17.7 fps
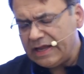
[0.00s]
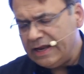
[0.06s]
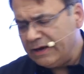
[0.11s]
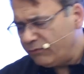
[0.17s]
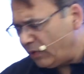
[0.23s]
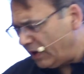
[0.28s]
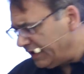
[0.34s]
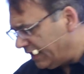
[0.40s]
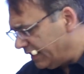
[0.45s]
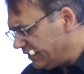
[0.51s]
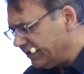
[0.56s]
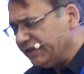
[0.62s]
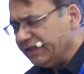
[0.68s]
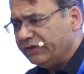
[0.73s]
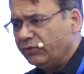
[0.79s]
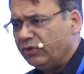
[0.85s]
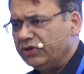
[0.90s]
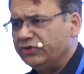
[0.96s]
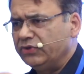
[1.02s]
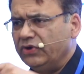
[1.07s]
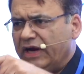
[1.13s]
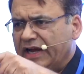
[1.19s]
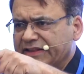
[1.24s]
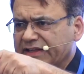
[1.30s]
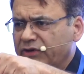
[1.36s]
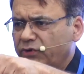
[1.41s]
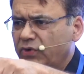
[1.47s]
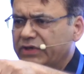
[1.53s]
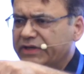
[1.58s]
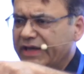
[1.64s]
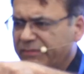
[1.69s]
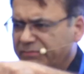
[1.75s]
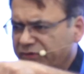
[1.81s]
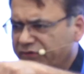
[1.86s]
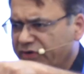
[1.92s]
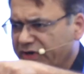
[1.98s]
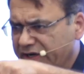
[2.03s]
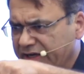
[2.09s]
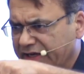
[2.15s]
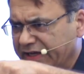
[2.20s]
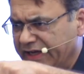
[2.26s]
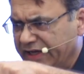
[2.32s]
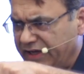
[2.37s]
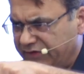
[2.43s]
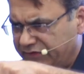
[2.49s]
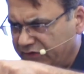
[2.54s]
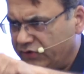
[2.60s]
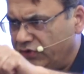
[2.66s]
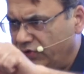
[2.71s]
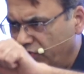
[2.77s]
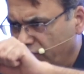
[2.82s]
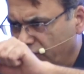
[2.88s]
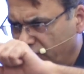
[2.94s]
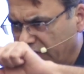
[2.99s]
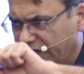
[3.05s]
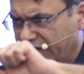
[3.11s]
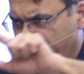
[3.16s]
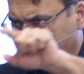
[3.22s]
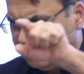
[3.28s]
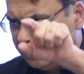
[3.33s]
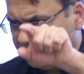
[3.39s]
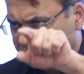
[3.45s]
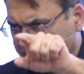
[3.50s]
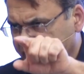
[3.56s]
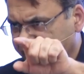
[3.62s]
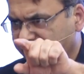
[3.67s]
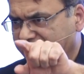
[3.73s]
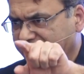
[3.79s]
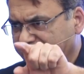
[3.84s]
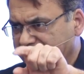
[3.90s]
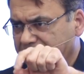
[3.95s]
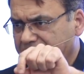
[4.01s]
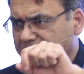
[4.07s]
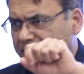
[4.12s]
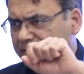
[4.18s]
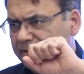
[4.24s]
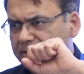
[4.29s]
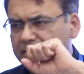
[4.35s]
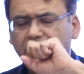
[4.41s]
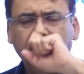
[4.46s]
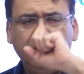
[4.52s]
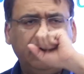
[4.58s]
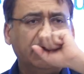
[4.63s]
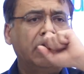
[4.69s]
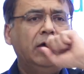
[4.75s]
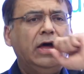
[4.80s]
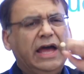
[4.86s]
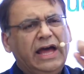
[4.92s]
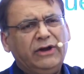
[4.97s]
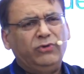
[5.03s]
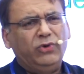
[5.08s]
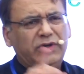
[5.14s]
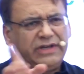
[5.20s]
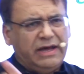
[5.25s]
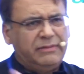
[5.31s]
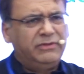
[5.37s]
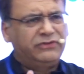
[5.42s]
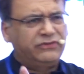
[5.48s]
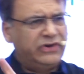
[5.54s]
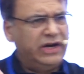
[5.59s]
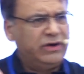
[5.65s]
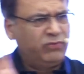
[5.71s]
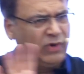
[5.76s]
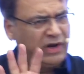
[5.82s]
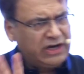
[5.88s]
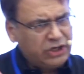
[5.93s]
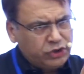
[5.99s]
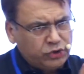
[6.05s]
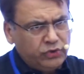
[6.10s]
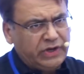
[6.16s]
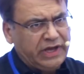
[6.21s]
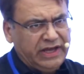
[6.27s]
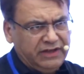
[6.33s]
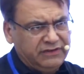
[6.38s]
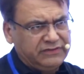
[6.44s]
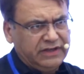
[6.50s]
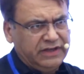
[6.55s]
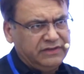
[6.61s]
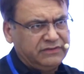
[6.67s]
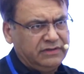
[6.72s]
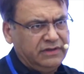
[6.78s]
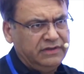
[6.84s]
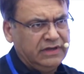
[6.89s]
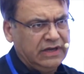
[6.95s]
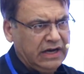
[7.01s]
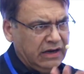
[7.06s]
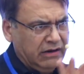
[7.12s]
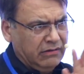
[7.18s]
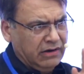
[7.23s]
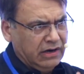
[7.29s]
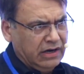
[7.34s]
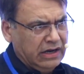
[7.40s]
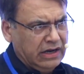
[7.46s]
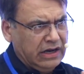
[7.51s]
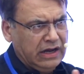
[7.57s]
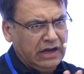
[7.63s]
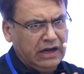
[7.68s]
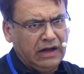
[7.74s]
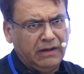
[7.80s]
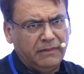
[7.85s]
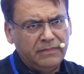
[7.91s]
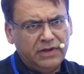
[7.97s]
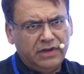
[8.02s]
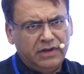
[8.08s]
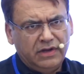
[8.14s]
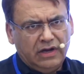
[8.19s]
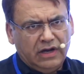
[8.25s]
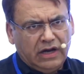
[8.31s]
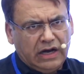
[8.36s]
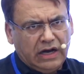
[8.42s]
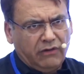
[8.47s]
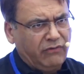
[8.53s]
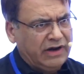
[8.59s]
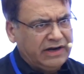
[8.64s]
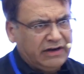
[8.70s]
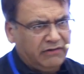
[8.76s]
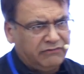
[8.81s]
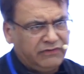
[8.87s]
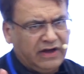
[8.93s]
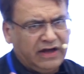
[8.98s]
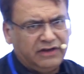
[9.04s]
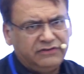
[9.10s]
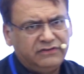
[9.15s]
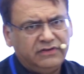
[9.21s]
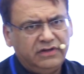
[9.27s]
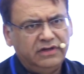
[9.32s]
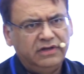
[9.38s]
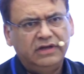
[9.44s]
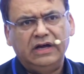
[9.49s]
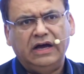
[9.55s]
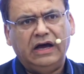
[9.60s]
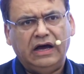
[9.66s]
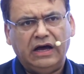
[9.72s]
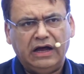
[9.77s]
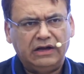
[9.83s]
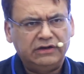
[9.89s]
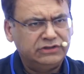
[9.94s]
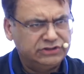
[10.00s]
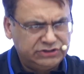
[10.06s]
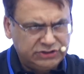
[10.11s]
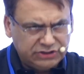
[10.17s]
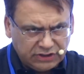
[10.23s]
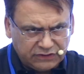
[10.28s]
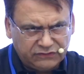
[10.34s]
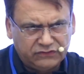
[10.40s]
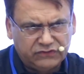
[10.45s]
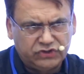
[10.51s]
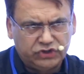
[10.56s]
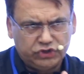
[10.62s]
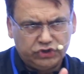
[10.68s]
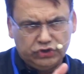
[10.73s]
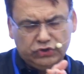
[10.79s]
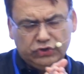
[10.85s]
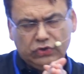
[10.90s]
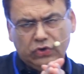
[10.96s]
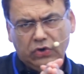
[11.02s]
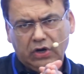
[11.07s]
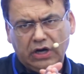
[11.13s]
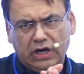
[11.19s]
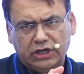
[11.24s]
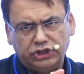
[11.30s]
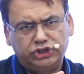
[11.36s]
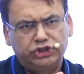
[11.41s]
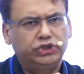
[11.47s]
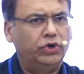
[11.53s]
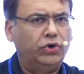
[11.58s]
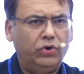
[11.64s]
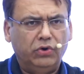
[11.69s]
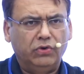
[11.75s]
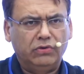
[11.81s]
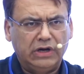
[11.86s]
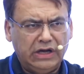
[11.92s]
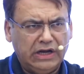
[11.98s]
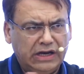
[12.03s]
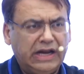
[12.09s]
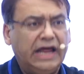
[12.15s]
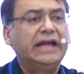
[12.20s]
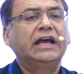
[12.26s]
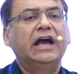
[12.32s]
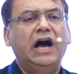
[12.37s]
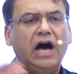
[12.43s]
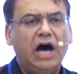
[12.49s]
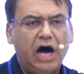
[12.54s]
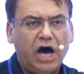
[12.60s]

and one other thing we'll do, I think we'll demonstrate a case too, like without the training. And we'll demonstrate 1 or 2 cases, one of us, just to show like